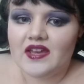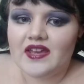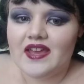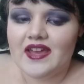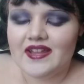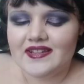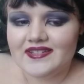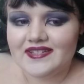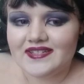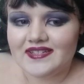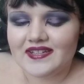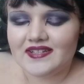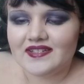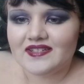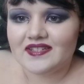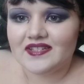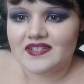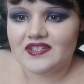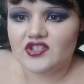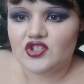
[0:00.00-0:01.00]

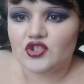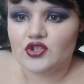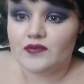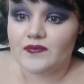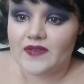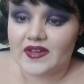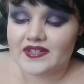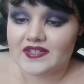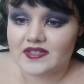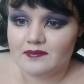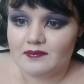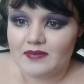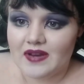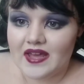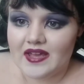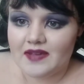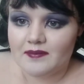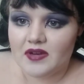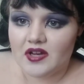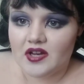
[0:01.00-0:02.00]
instinct is to victim
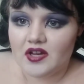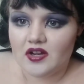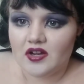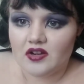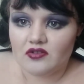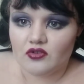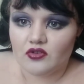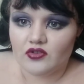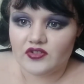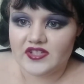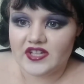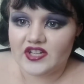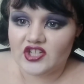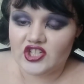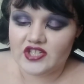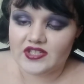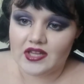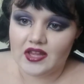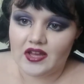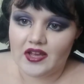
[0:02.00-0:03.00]
blame her or say
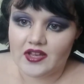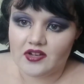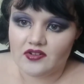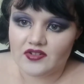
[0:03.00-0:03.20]
she's lying